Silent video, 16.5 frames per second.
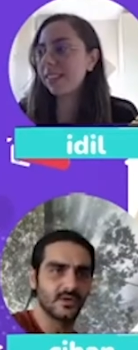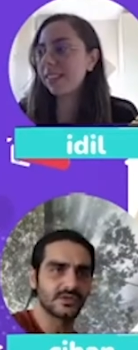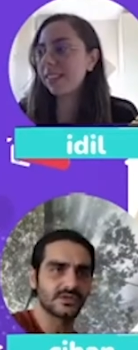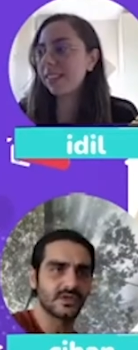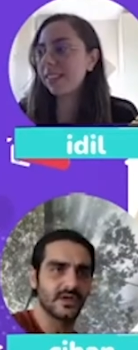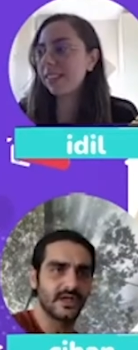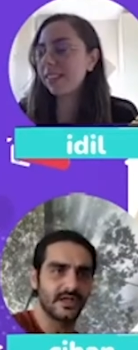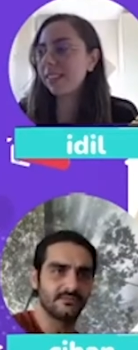
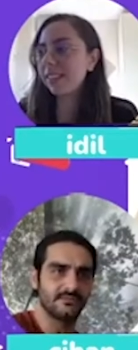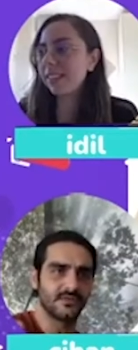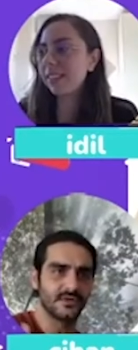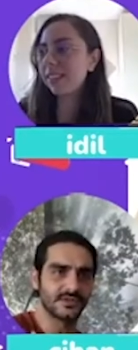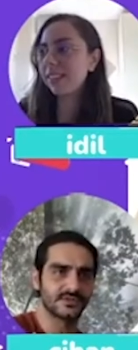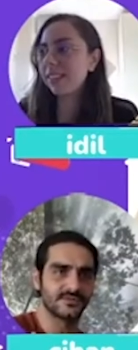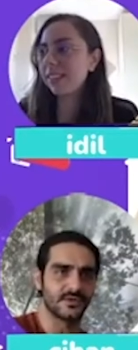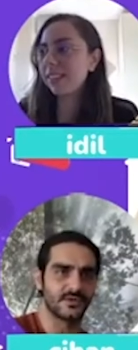Speaker 1: also have
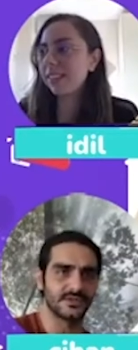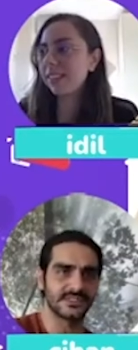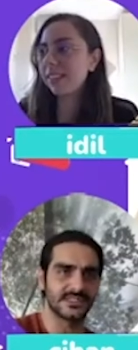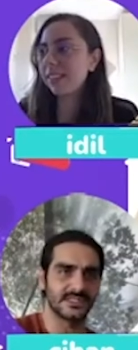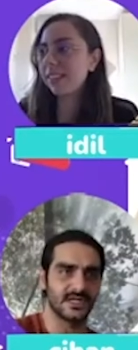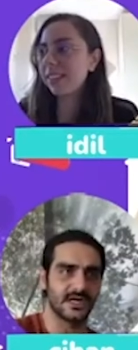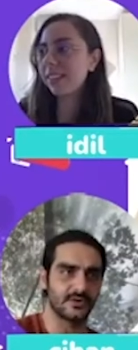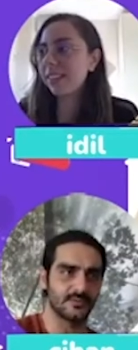phosphorus
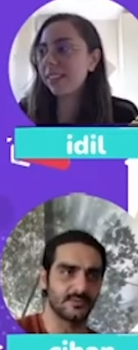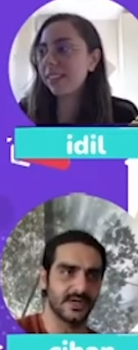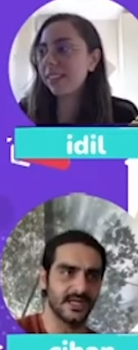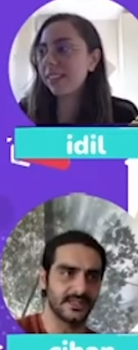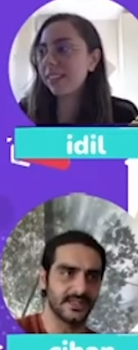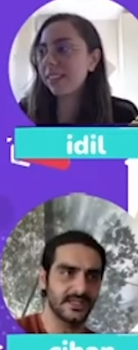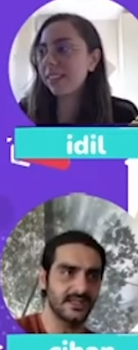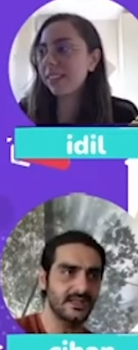in our
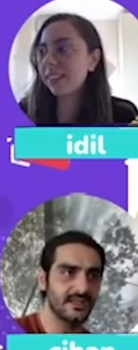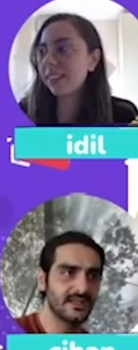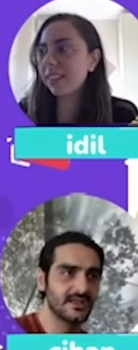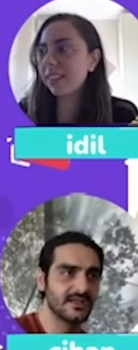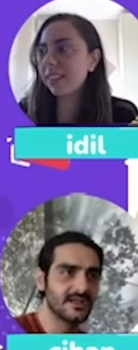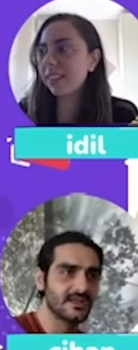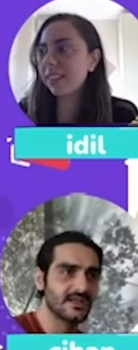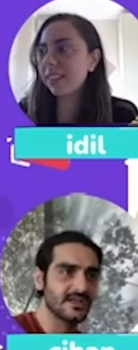body,
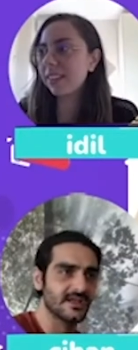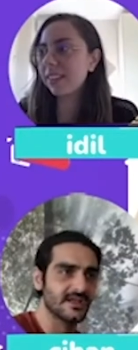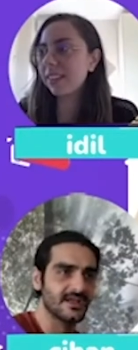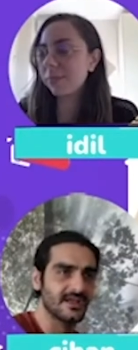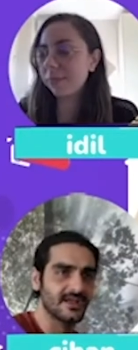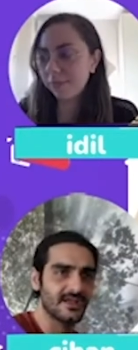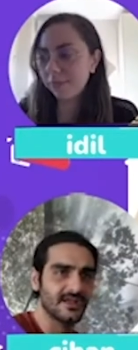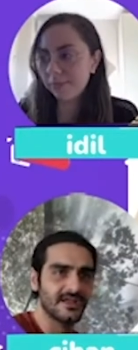
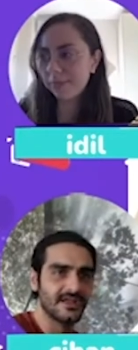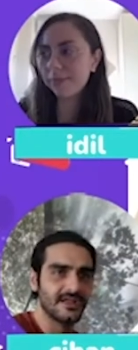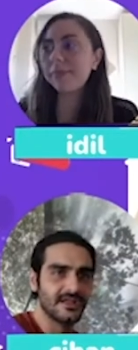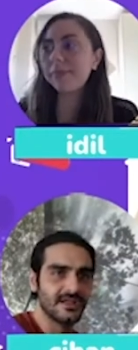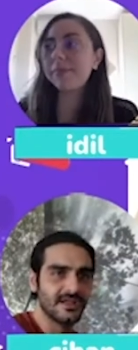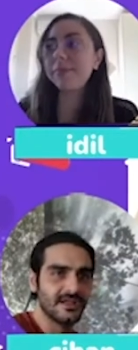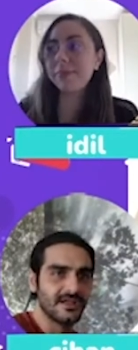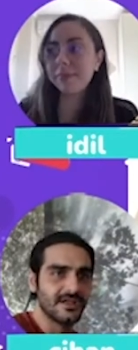uh,
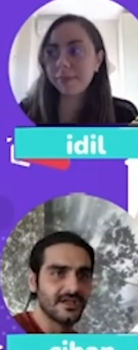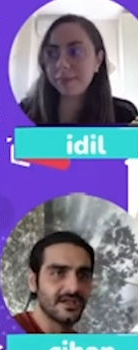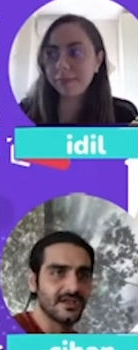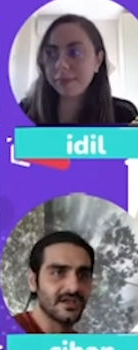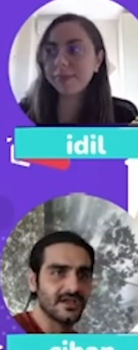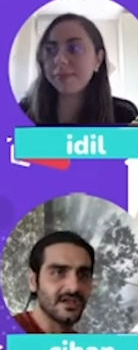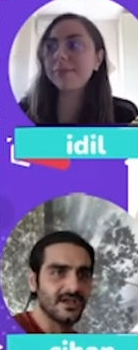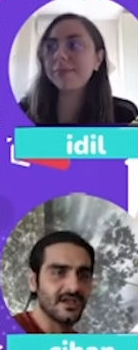
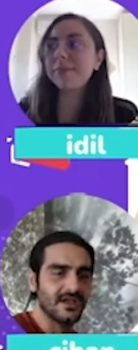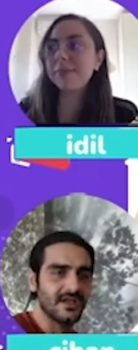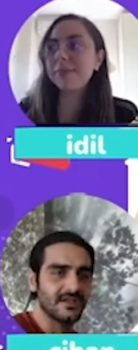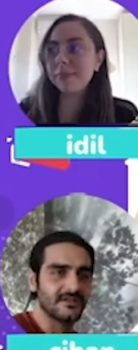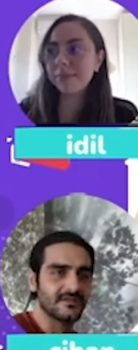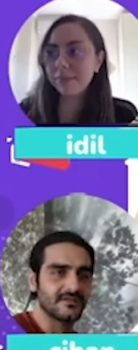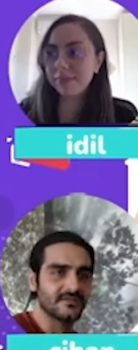and